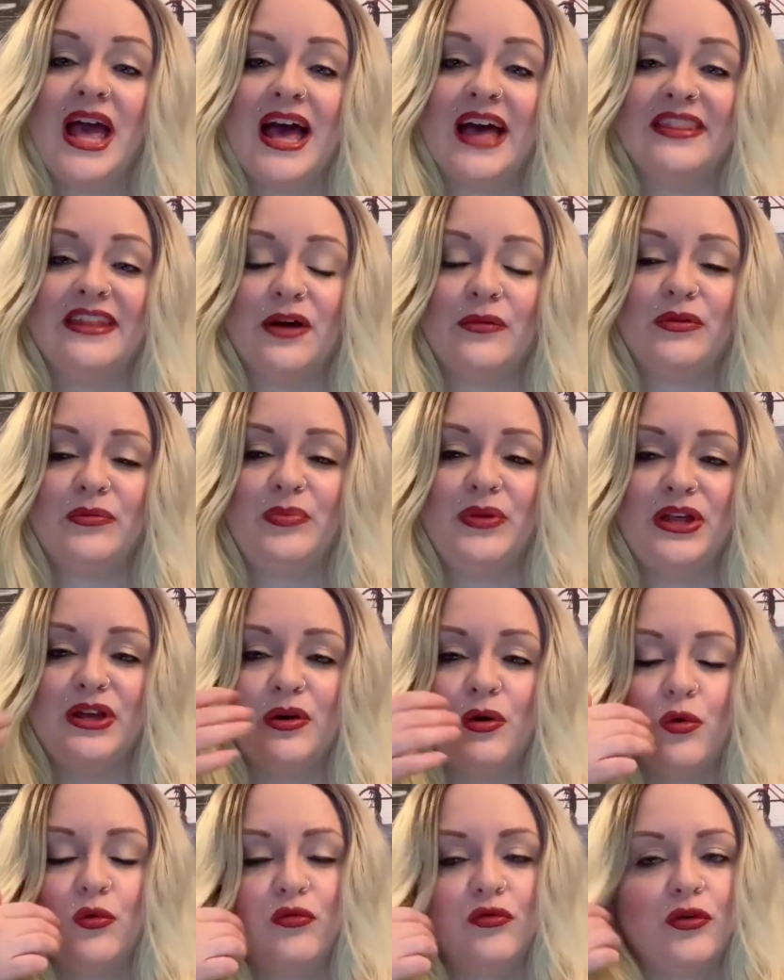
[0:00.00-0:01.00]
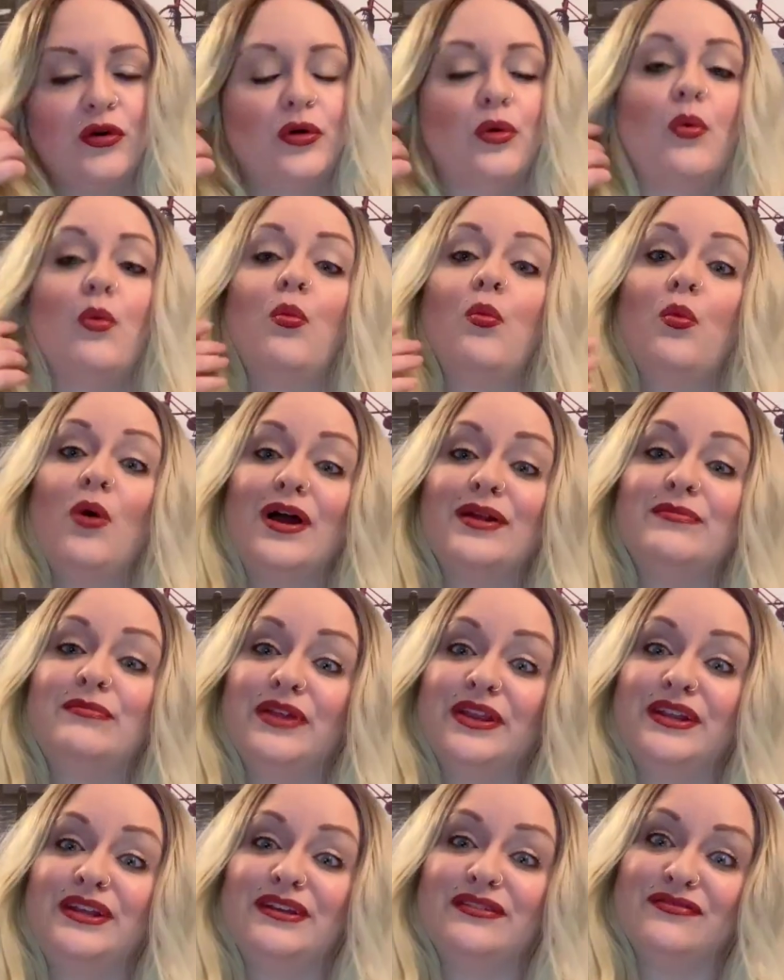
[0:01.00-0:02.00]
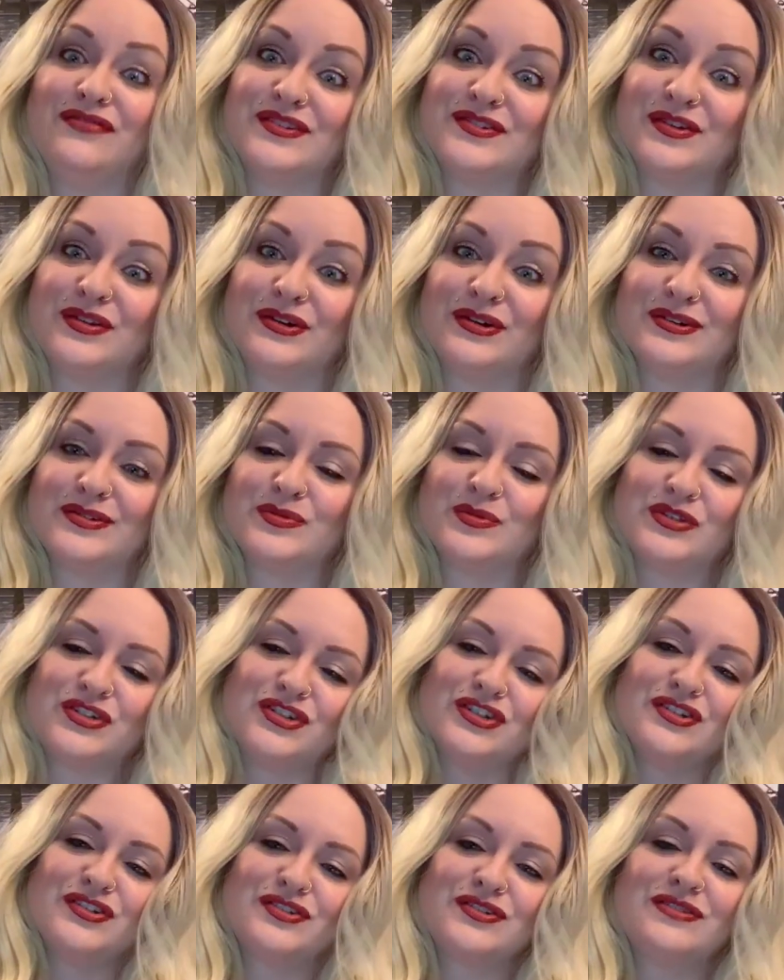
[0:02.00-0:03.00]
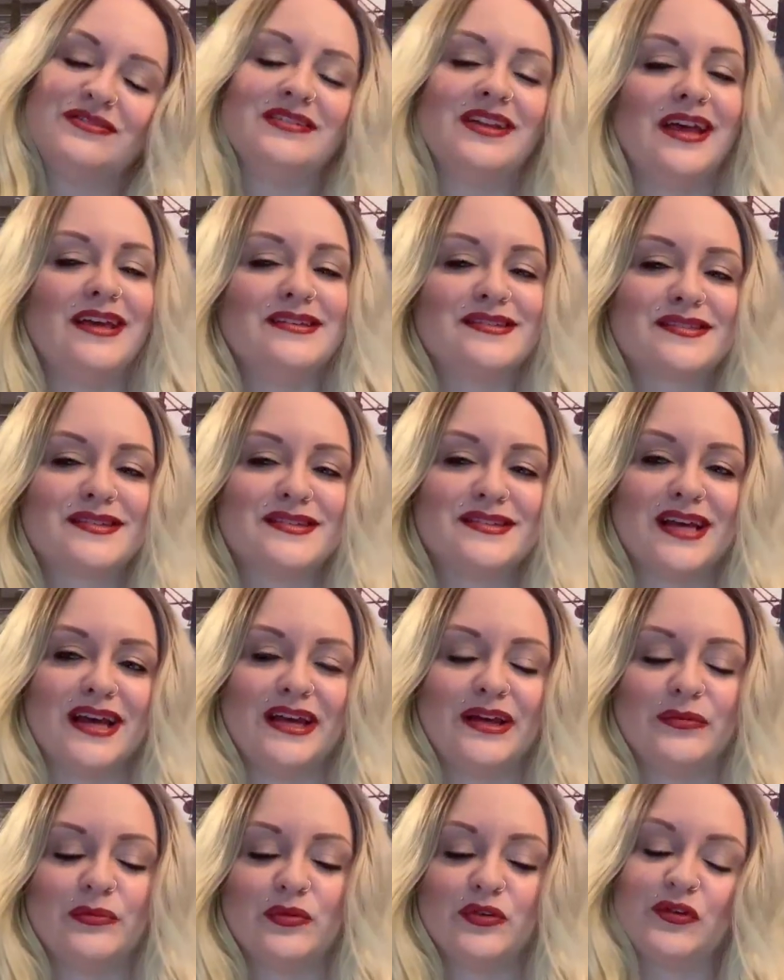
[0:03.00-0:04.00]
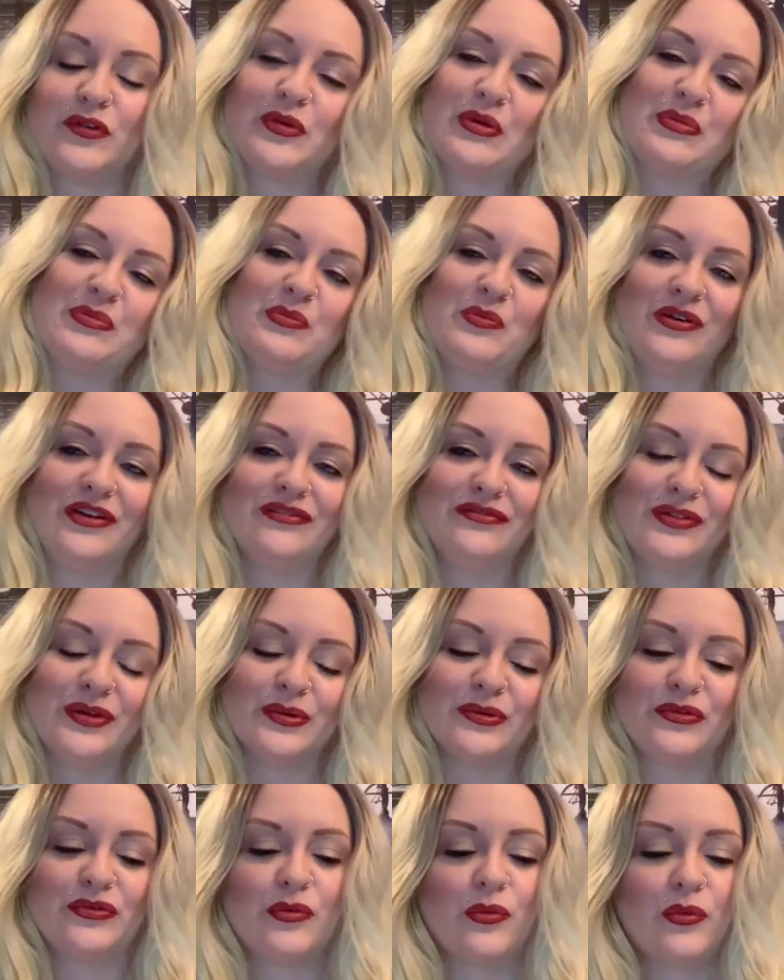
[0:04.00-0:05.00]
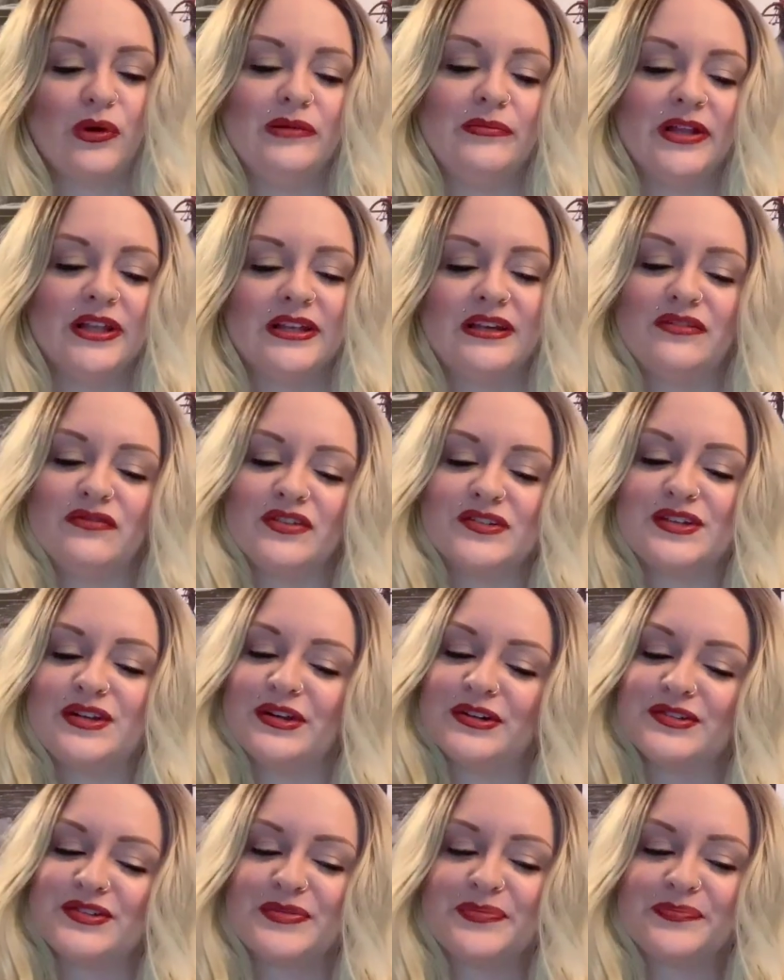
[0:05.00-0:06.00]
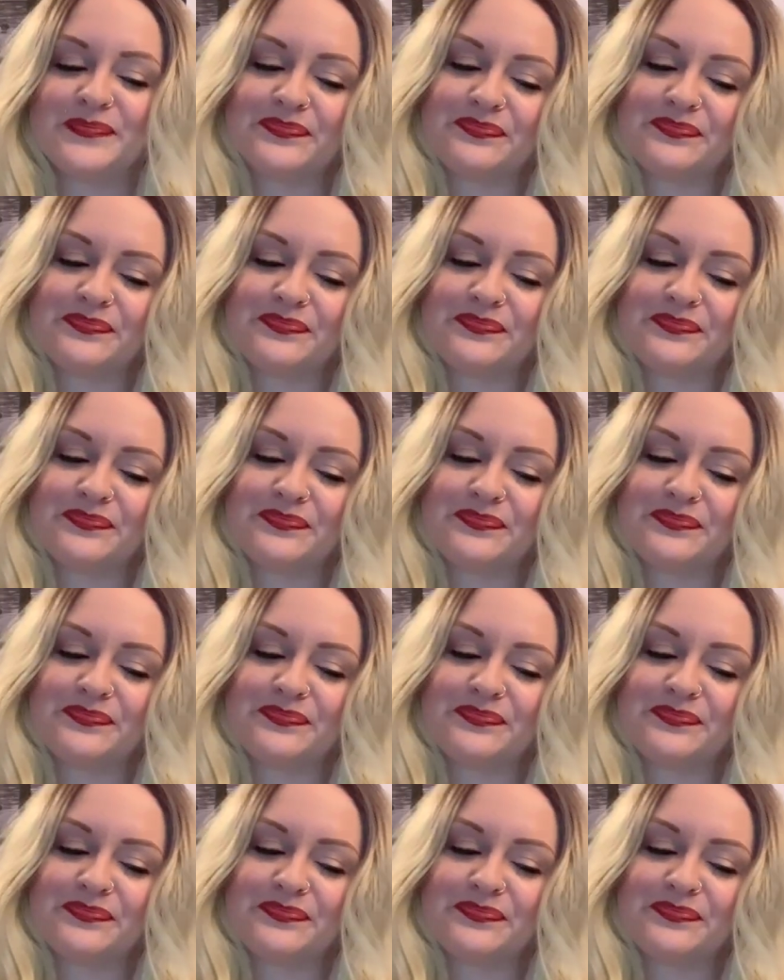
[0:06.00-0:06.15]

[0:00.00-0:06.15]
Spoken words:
and that would be over 1 million visitors, which is nice because I was one of those 1 million visitors.